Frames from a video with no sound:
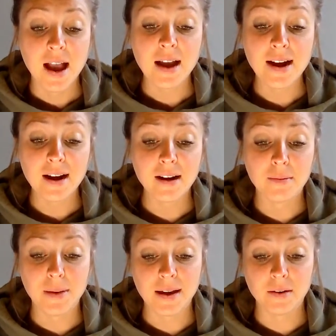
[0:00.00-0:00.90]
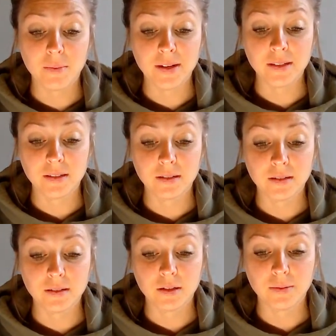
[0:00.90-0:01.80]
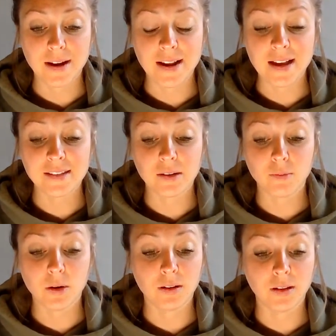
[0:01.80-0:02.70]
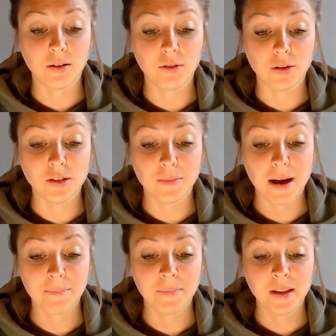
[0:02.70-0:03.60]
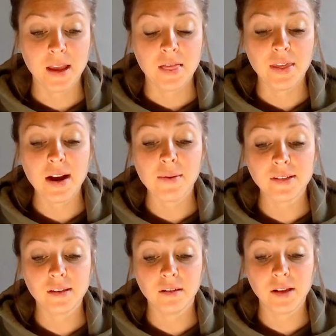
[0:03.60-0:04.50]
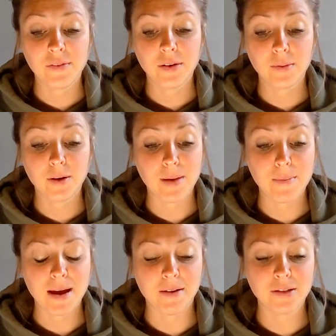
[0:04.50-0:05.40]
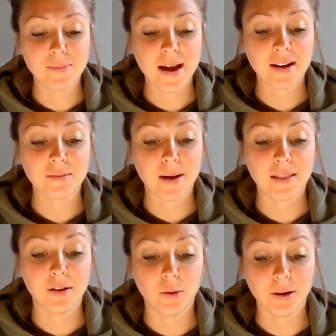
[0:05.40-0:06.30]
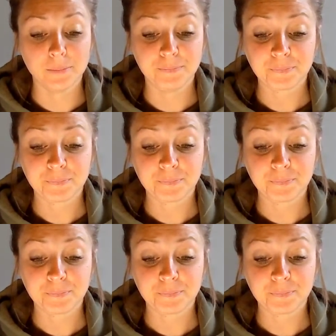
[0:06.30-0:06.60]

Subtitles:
I got out of bed and went to my desk and wrote a little note to Mom. Then I went to the living room where my bag was packed by the door.